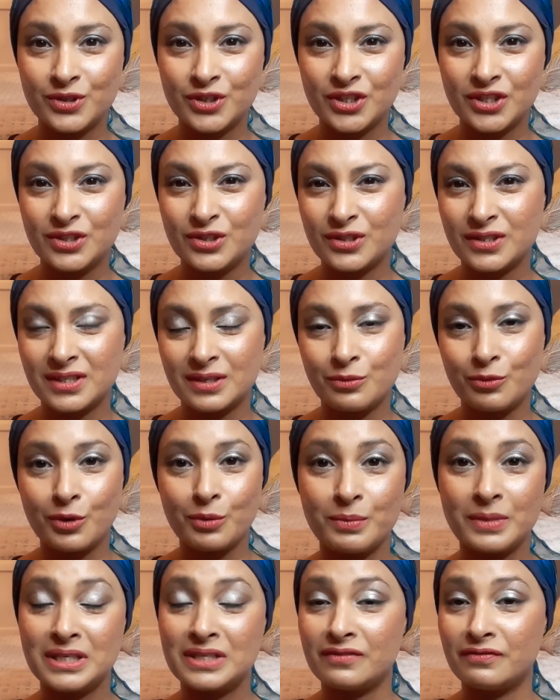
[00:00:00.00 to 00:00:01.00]
She just didn't
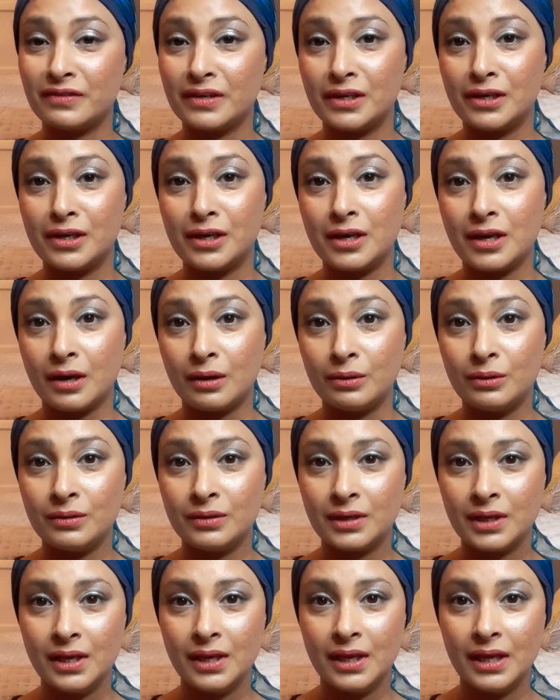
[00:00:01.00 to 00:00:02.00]
me to feel alone
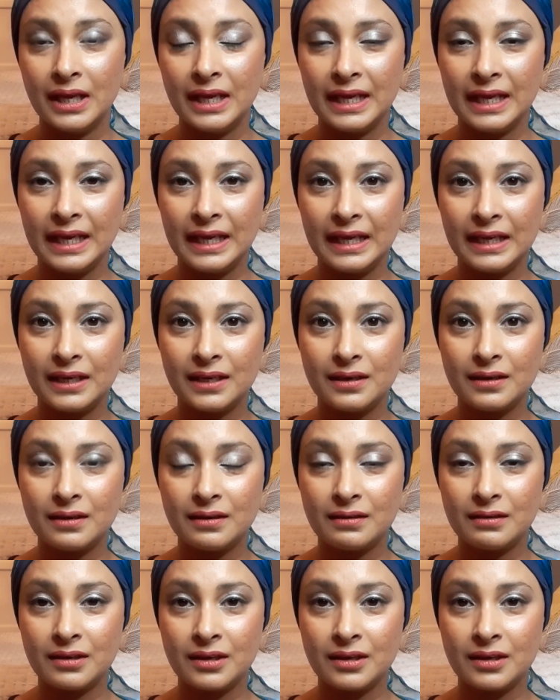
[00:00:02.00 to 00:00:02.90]
in,